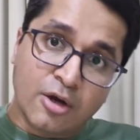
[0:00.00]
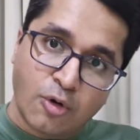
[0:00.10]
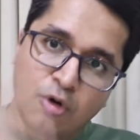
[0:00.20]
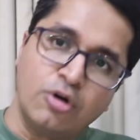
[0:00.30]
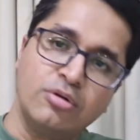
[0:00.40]

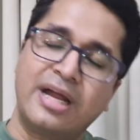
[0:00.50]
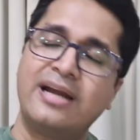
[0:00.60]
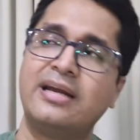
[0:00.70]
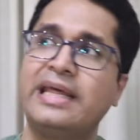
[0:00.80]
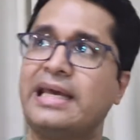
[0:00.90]
Go to
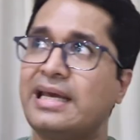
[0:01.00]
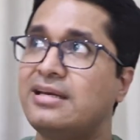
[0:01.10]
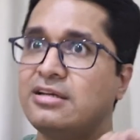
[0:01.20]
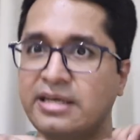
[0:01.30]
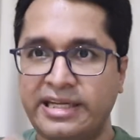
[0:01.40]
that link
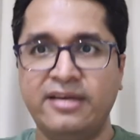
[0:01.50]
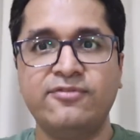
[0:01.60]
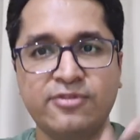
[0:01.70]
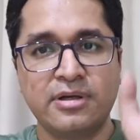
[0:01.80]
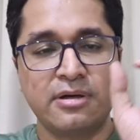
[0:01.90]
and
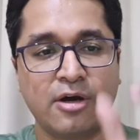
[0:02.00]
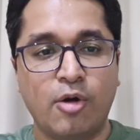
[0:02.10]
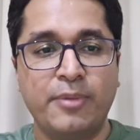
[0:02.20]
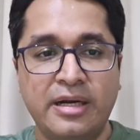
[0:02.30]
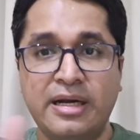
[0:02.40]
leave the
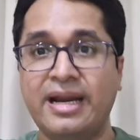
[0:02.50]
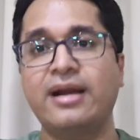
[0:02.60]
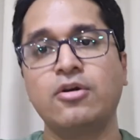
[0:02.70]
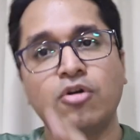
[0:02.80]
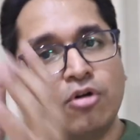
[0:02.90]
comment
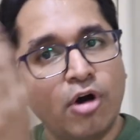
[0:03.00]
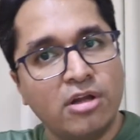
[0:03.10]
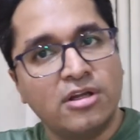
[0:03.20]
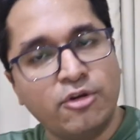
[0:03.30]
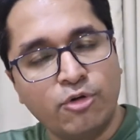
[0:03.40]
let go
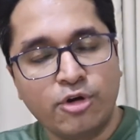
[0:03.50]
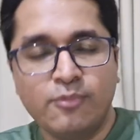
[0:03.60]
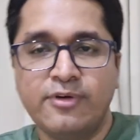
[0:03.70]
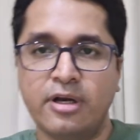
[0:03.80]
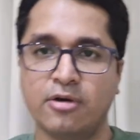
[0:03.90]
on the
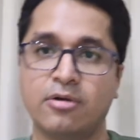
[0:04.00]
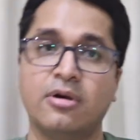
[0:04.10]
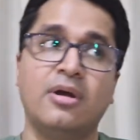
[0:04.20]
YouTube video.